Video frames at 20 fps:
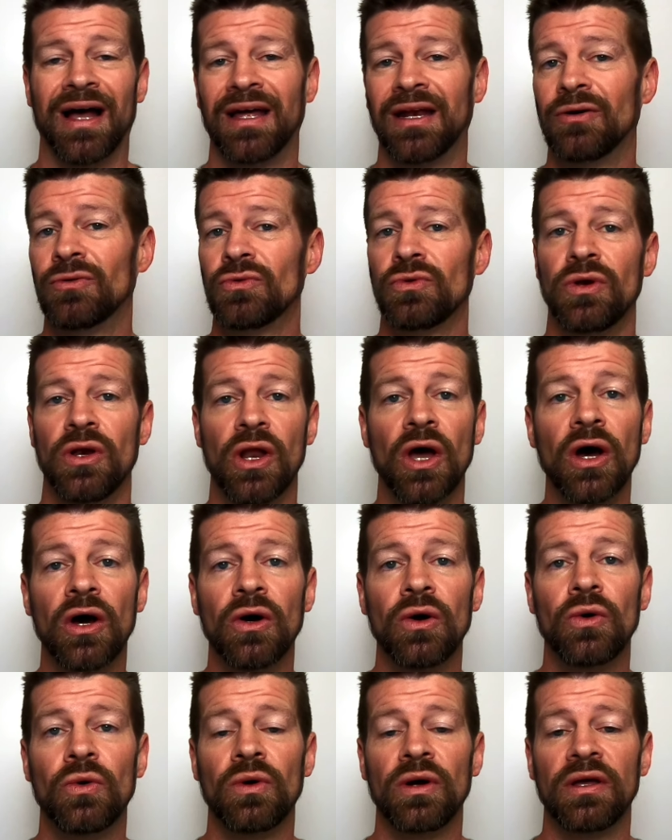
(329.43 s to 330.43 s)
I don't
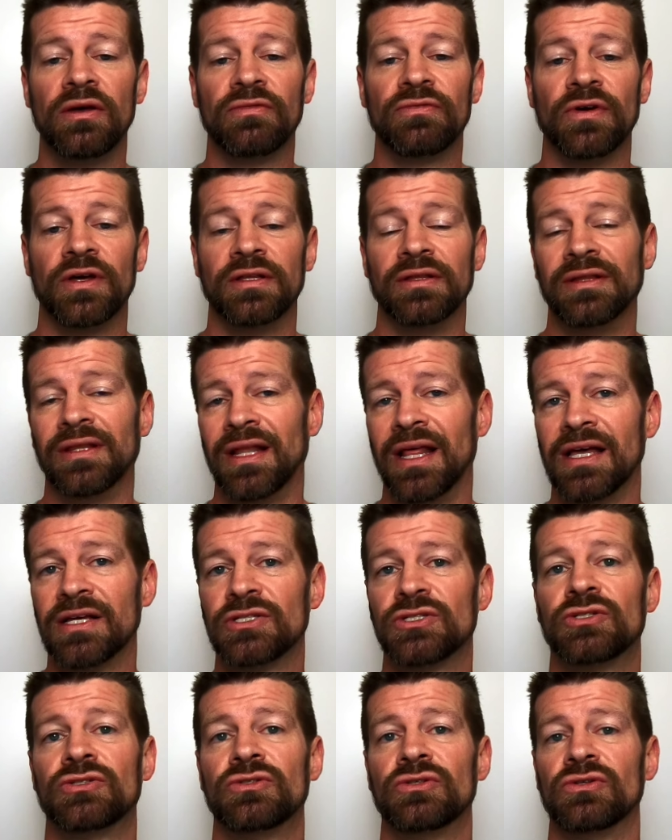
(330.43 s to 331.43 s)
know if,
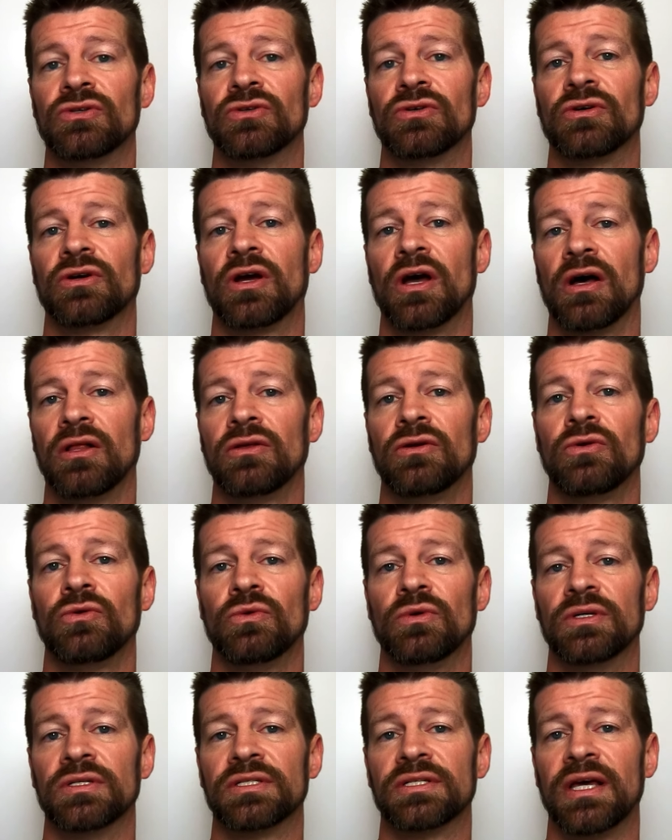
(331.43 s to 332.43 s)
unless your color
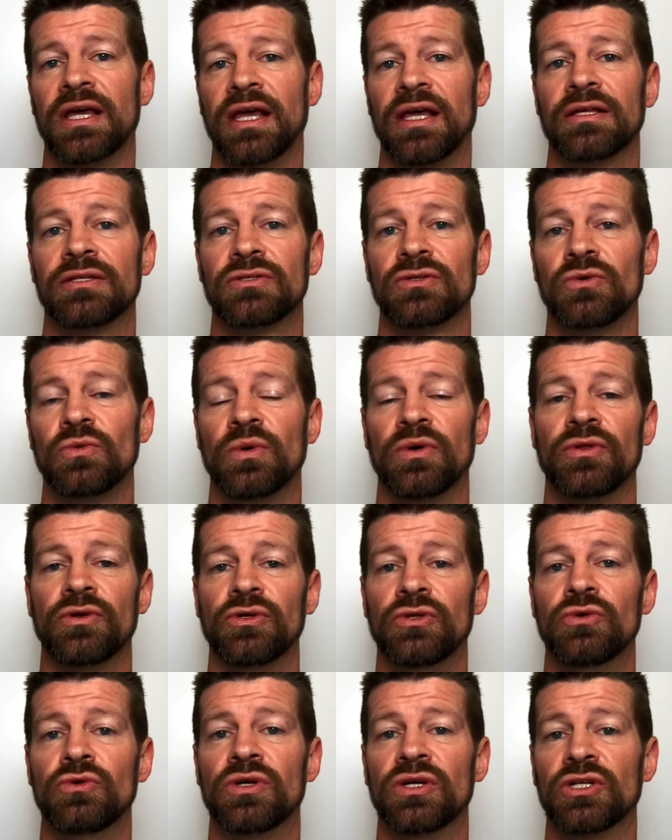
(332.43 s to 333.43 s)
was canceled, whether
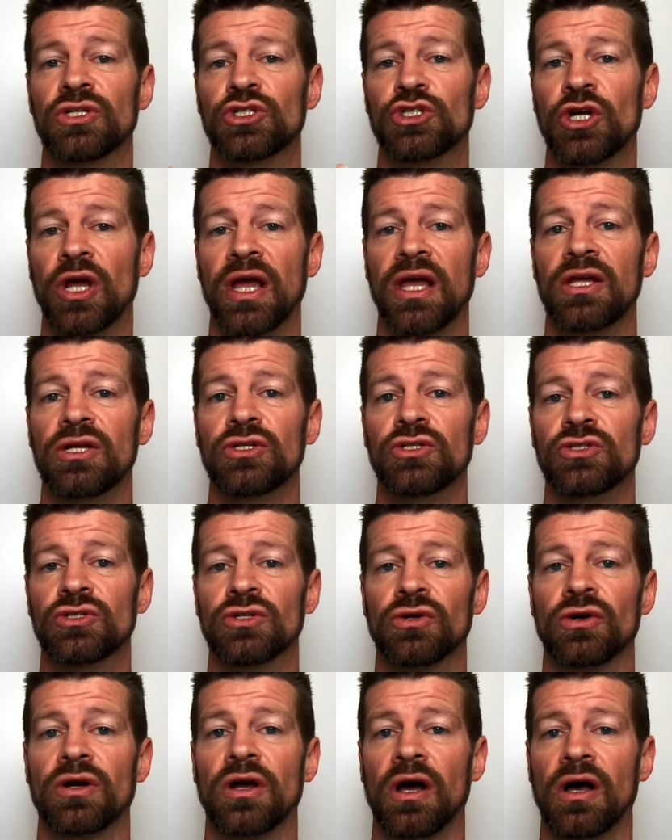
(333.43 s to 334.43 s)
you can change
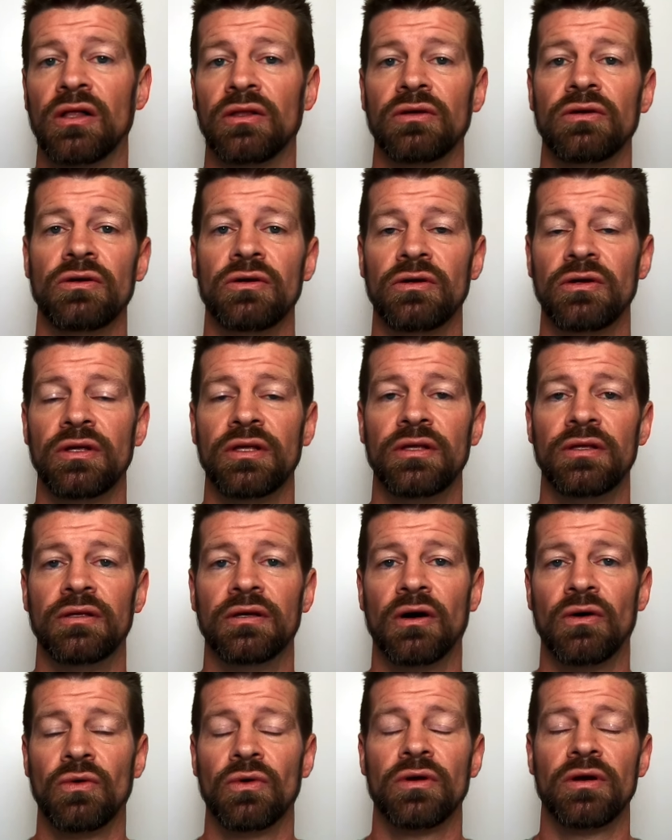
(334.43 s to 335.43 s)
your color
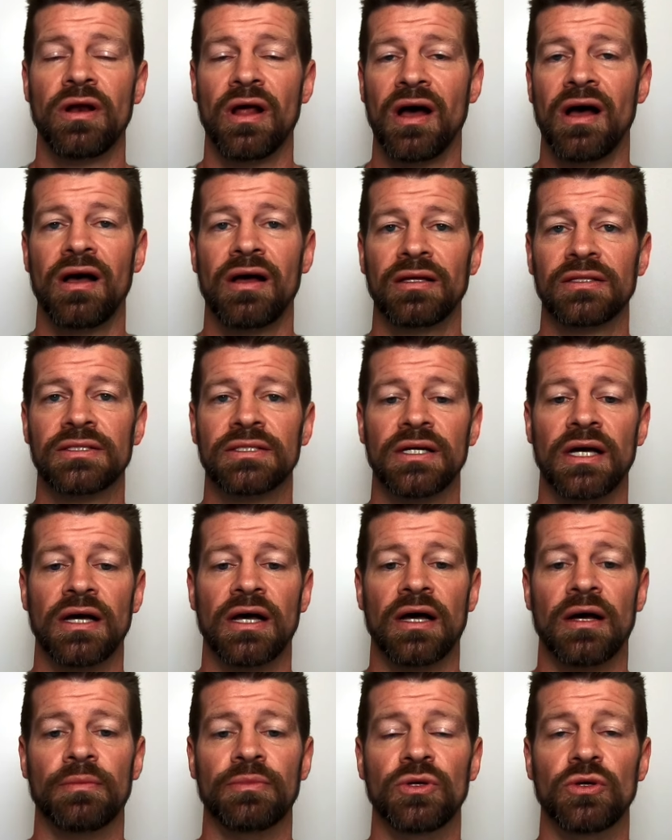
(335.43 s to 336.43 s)
or not.
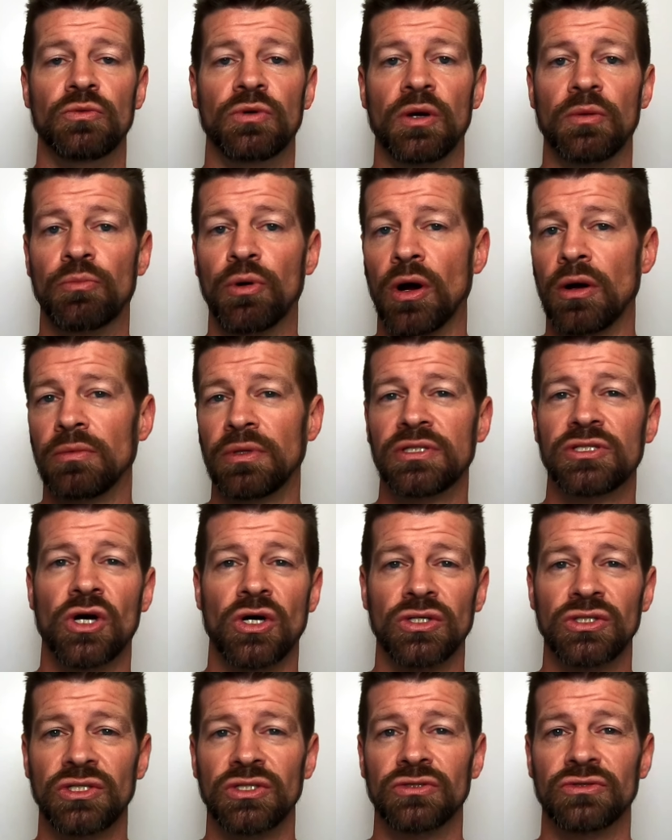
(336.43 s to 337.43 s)
You could probably
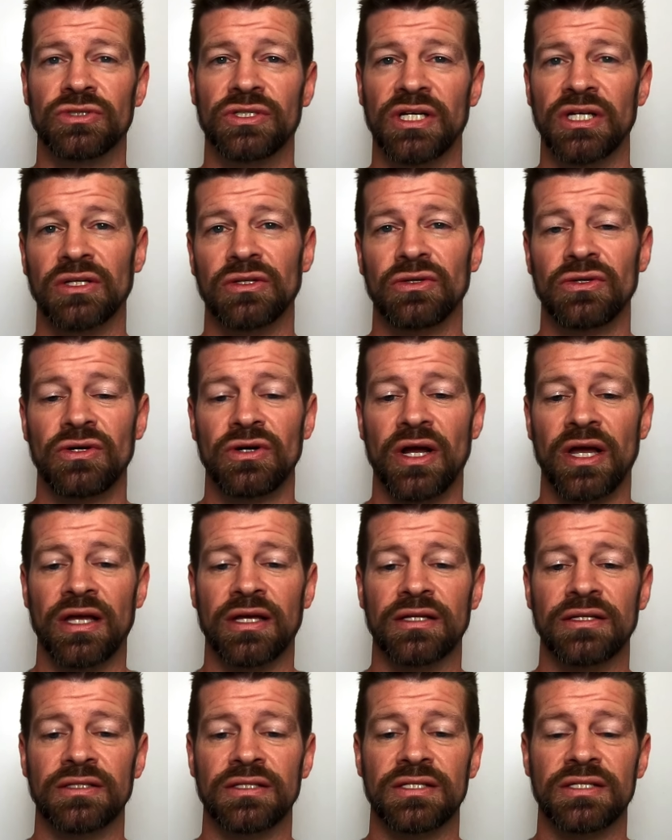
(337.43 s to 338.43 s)
talk to your dealer
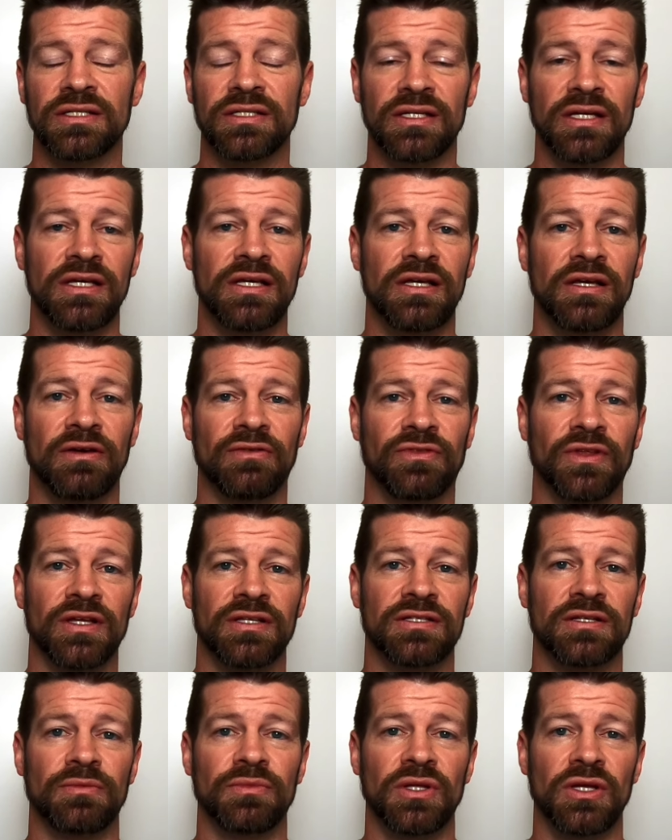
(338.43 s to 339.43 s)
and see if
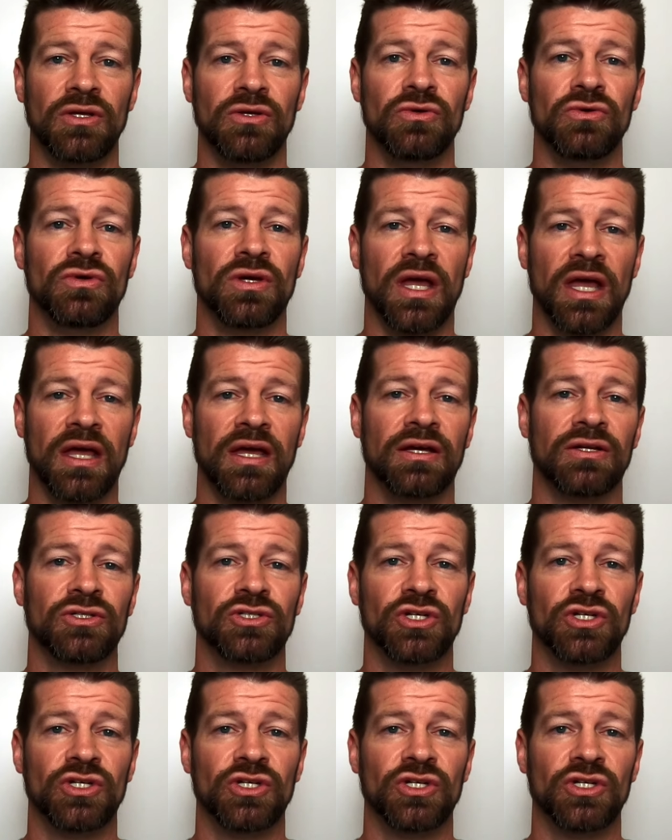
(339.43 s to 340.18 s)
that's something you can